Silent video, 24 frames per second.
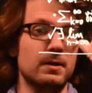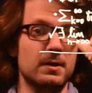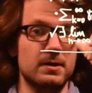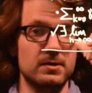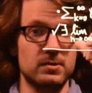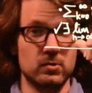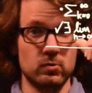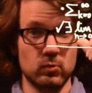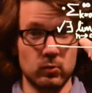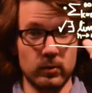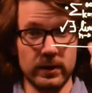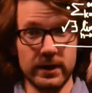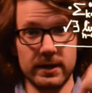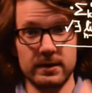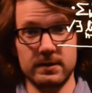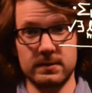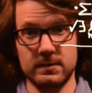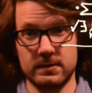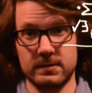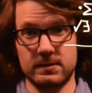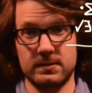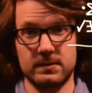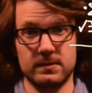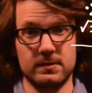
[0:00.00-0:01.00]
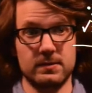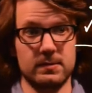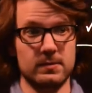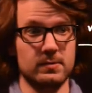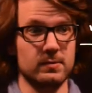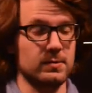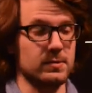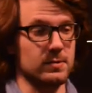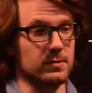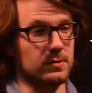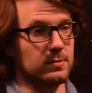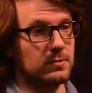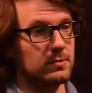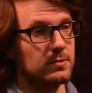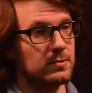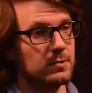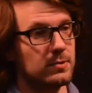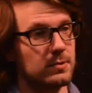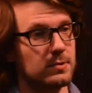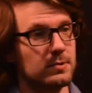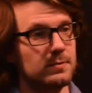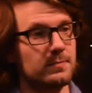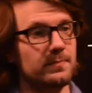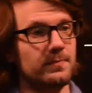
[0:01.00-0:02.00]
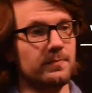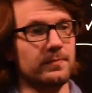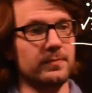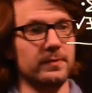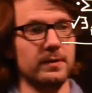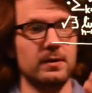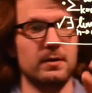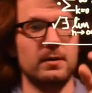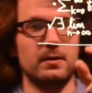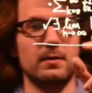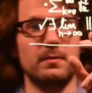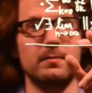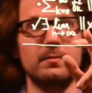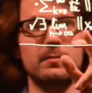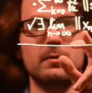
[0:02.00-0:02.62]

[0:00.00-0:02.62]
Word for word: square distance to solution um,